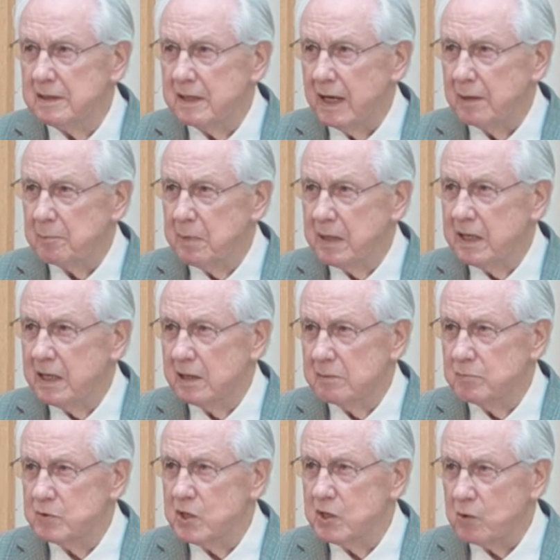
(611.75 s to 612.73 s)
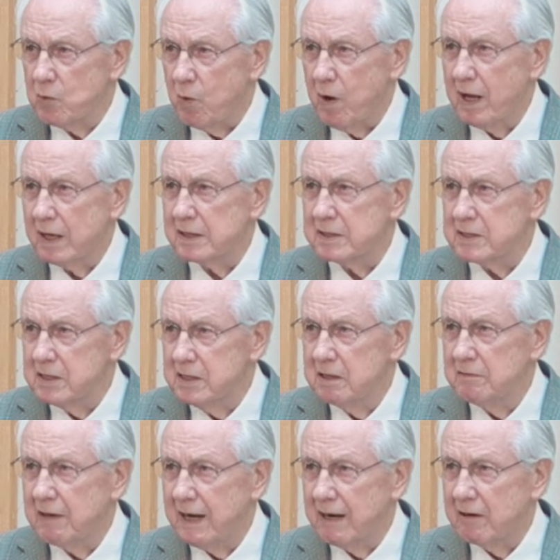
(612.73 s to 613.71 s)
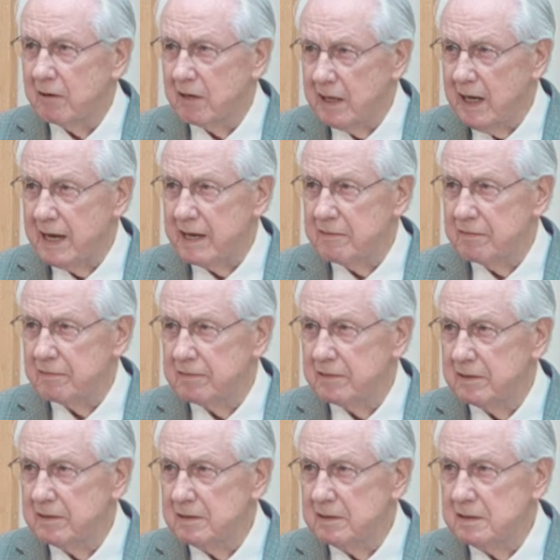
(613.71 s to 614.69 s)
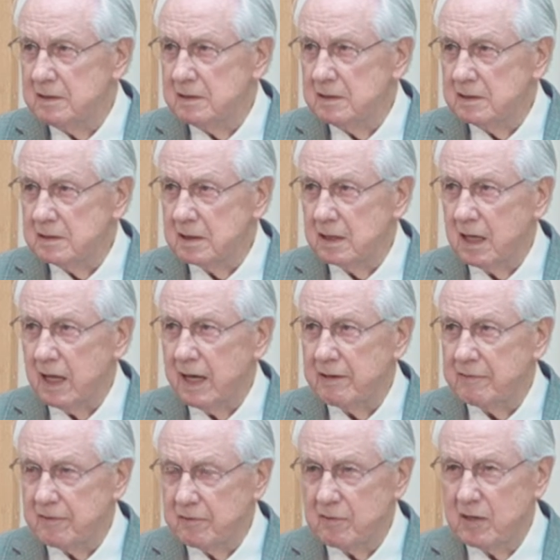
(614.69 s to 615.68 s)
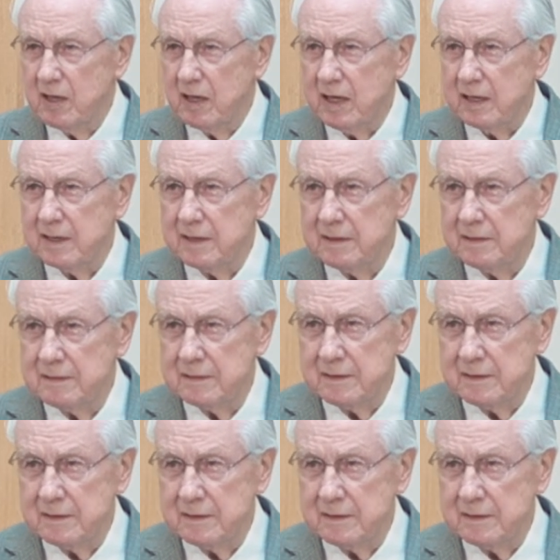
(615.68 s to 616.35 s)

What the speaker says: That becomes the quality of our life, the life of God.